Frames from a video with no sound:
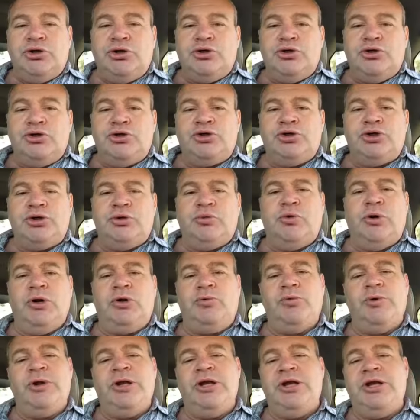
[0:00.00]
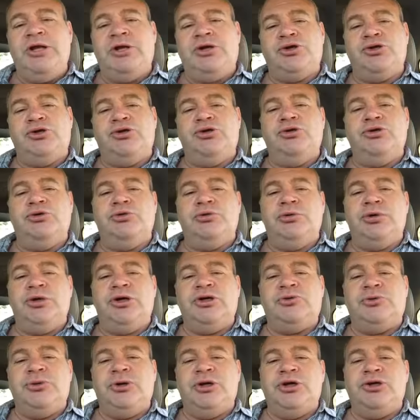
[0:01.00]
So what we need to do
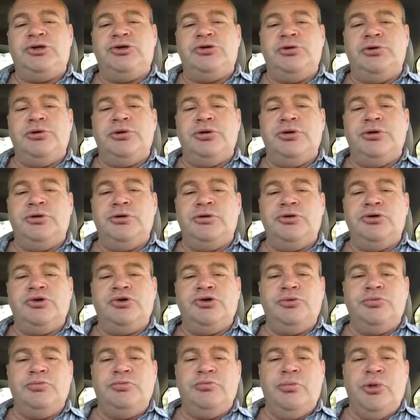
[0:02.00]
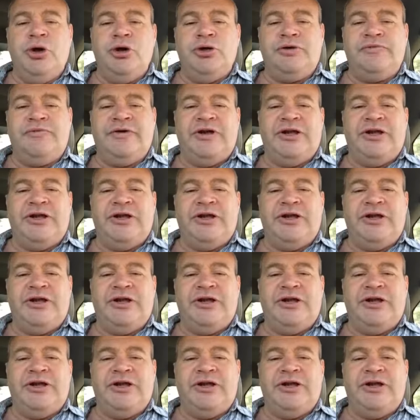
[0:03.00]
is we need to learn to motivate